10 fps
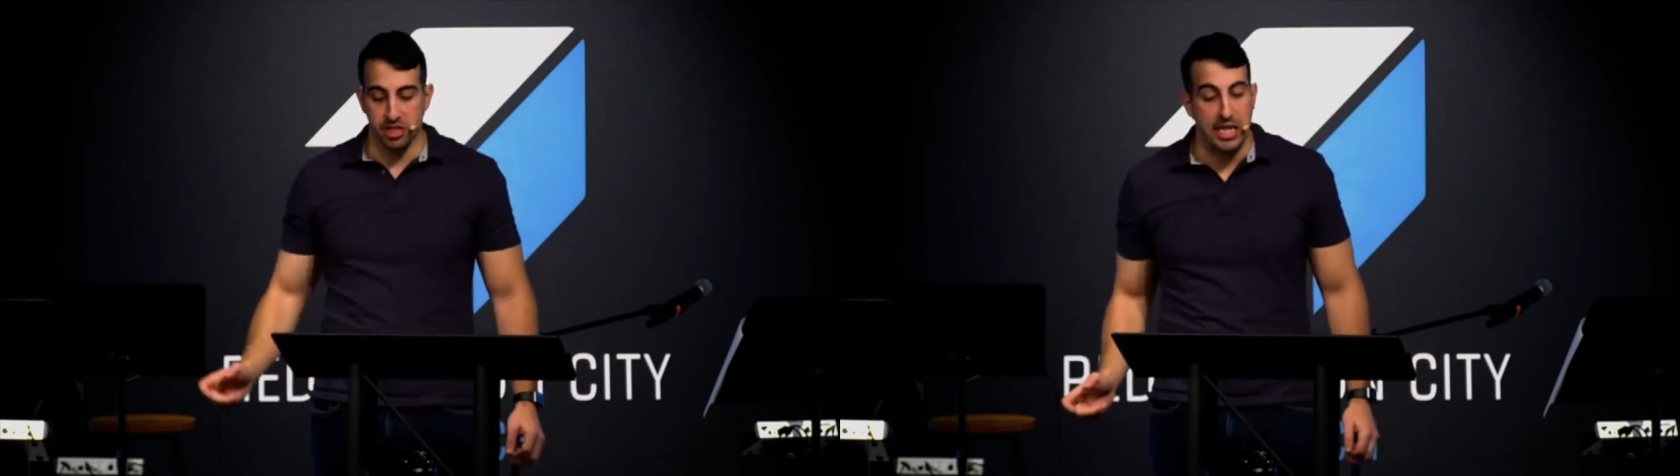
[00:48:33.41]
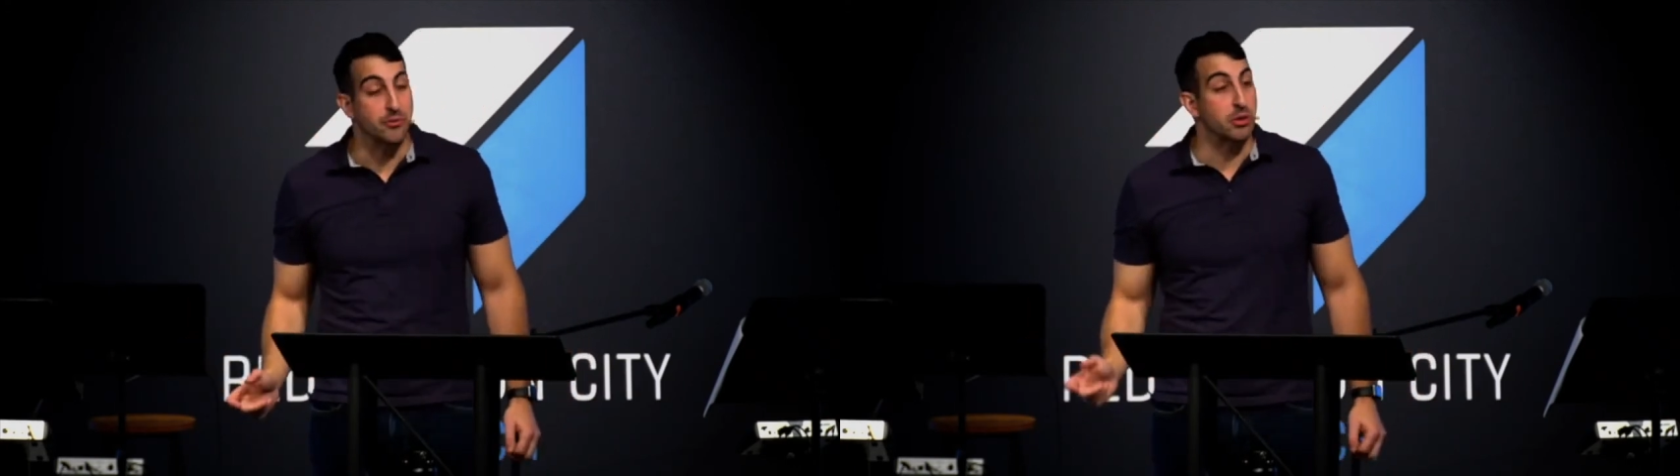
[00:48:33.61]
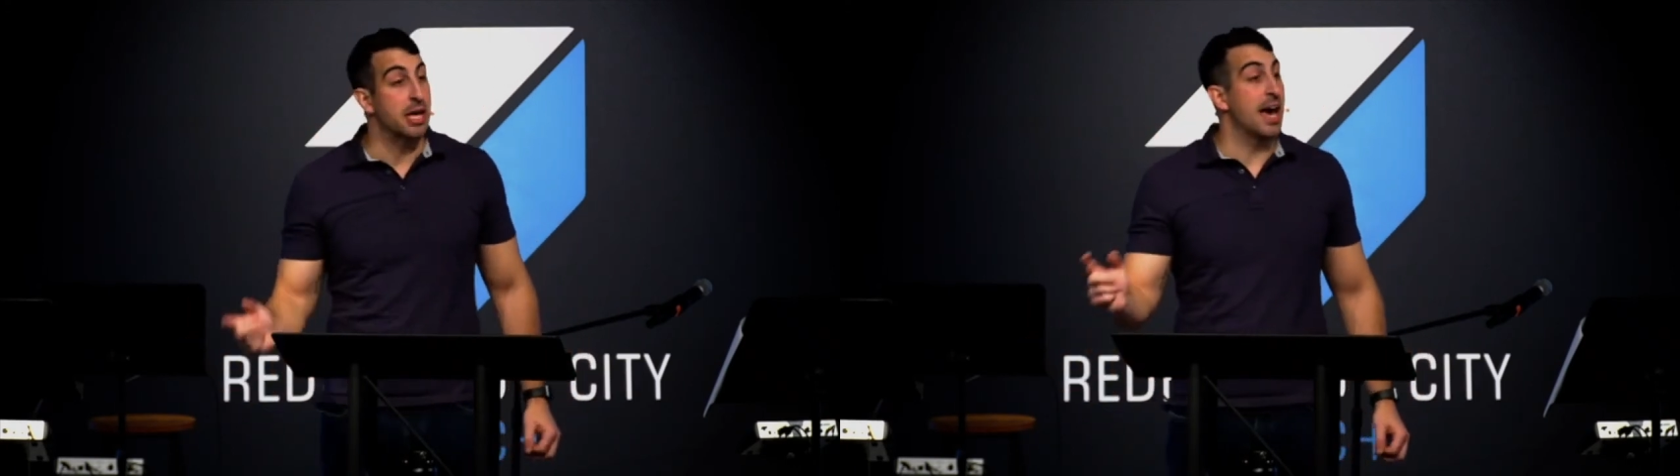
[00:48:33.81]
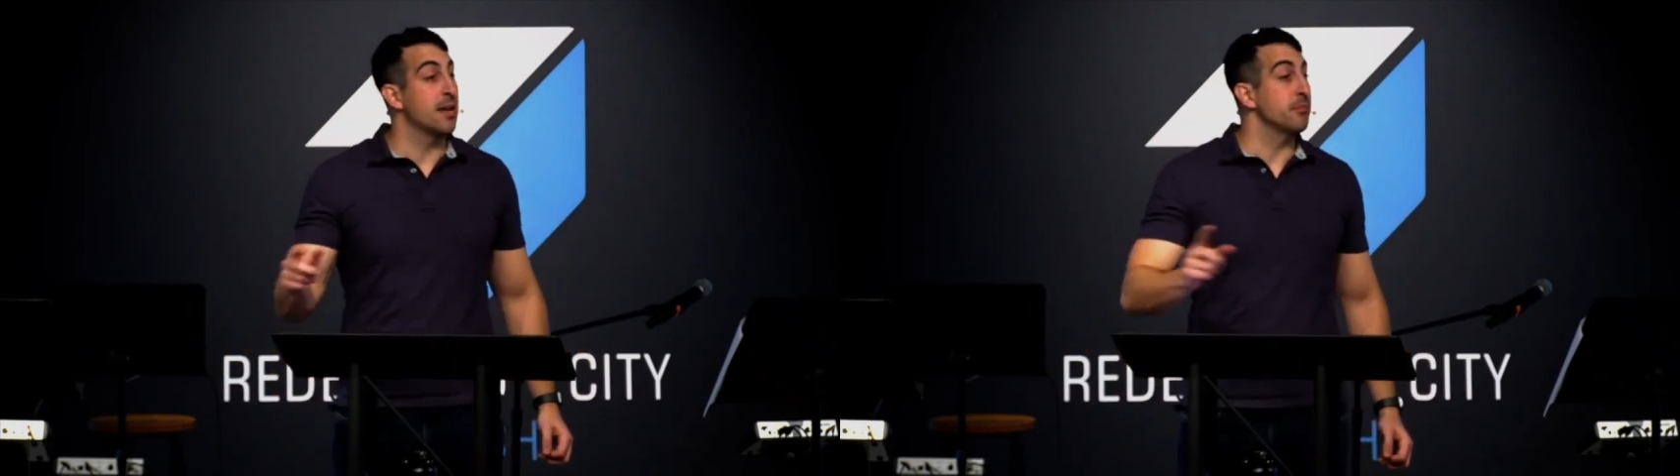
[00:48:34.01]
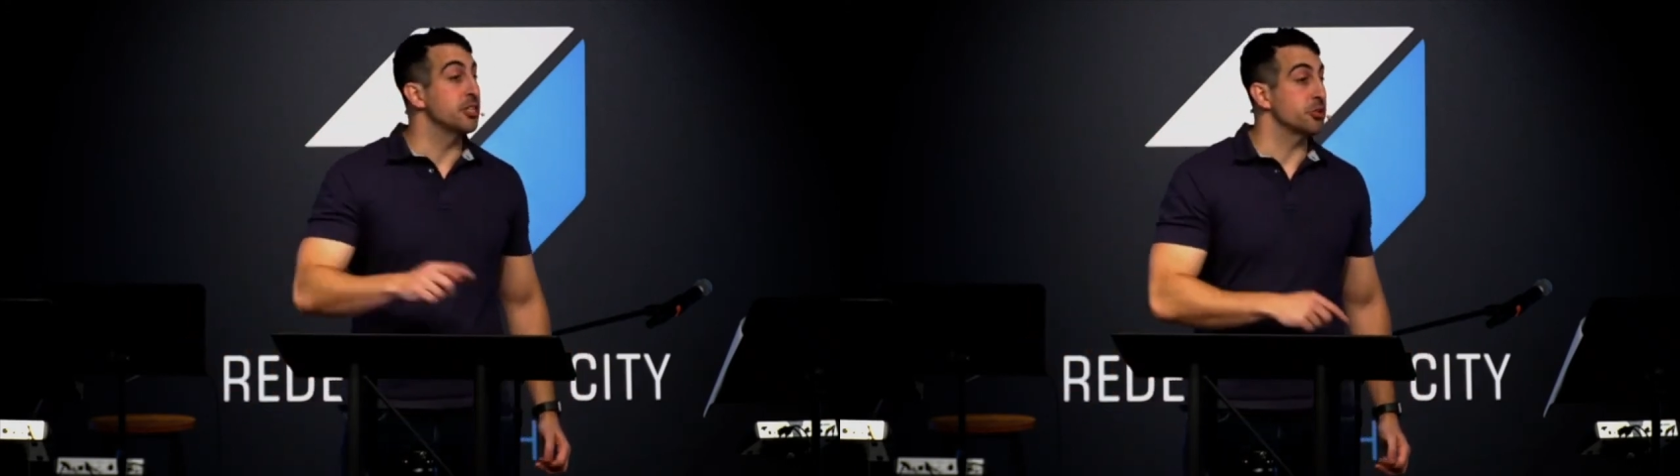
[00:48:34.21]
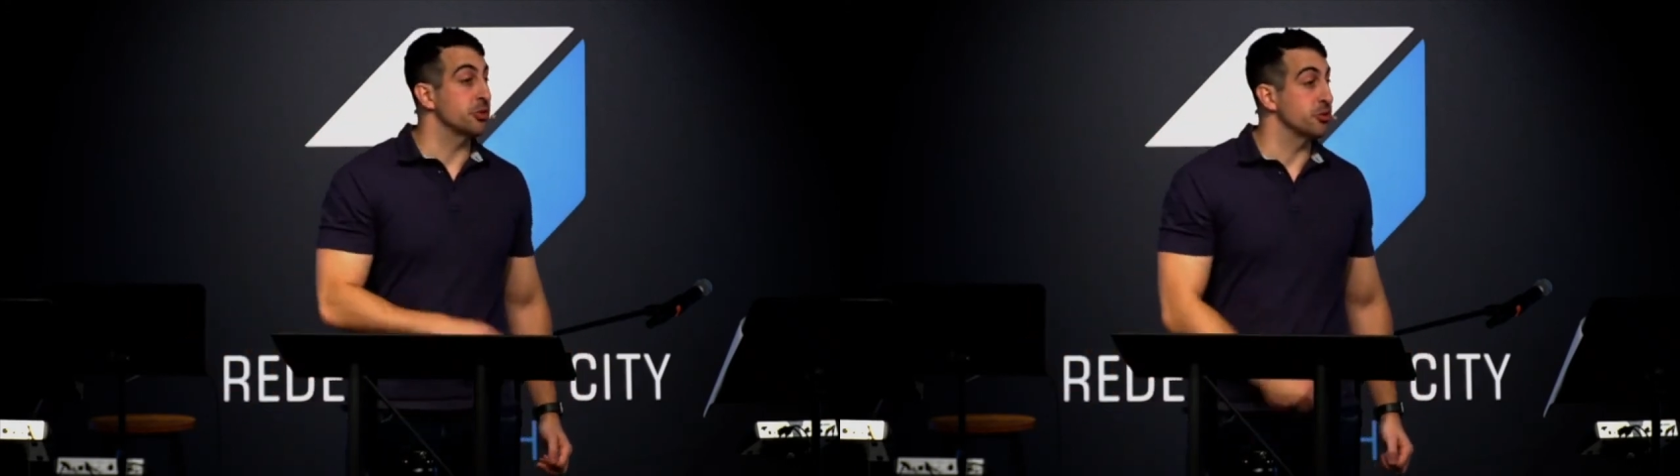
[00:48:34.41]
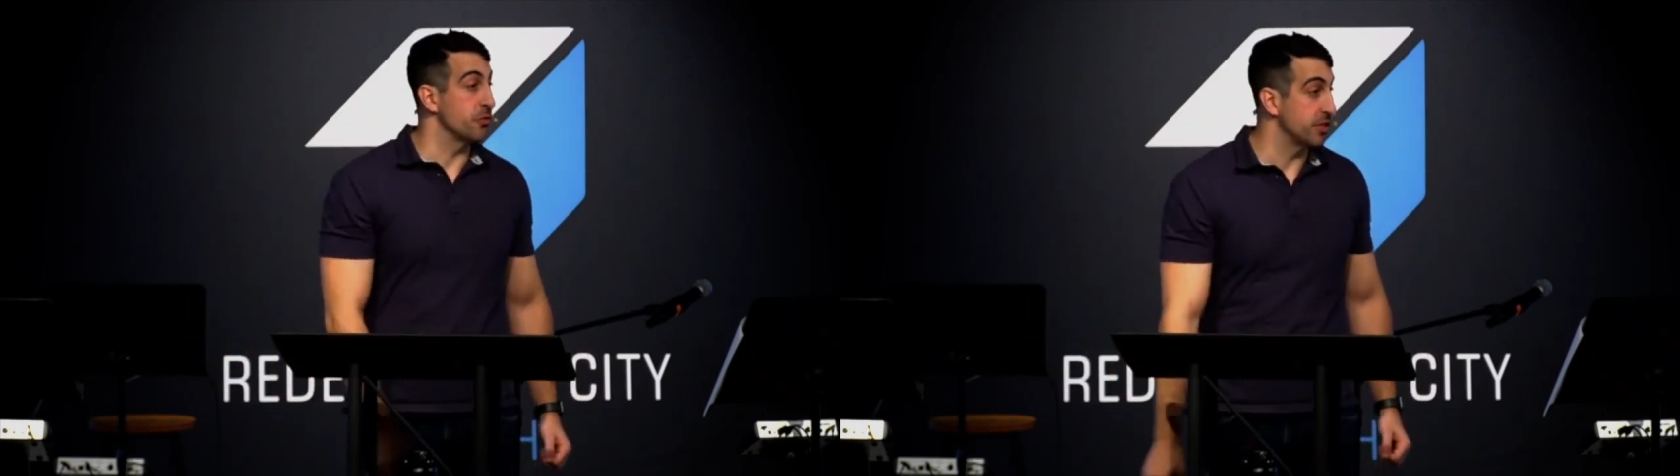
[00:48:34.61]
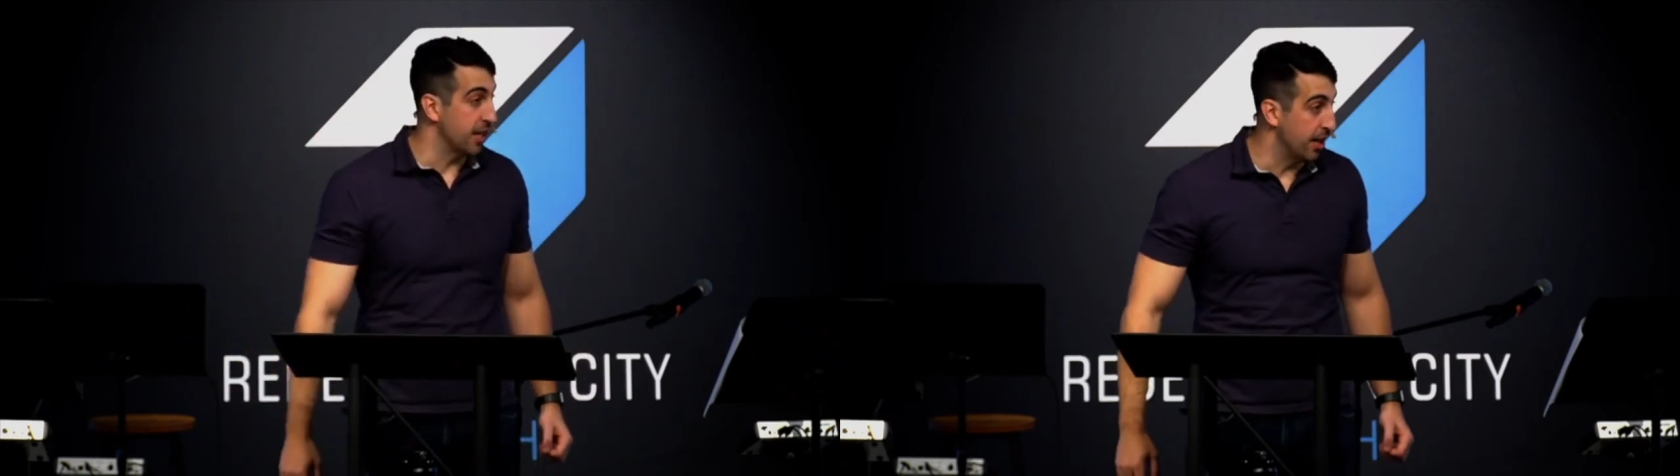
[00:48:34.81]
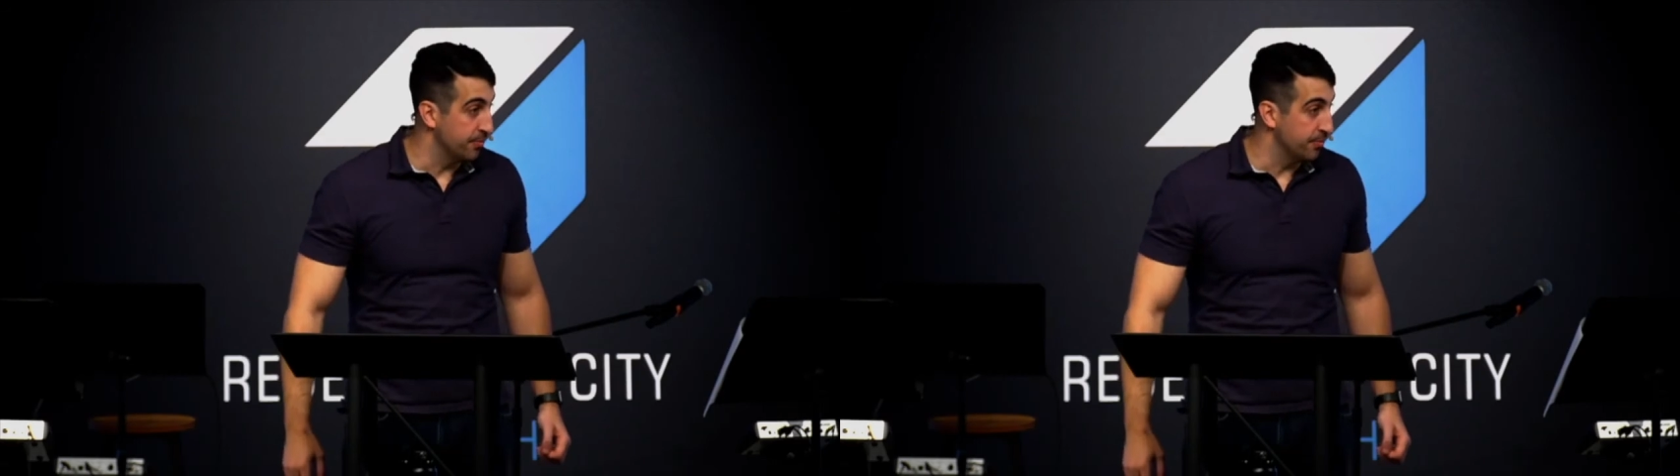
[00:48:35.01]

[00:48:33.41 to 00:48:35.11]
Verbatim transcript: and we add ministries over time.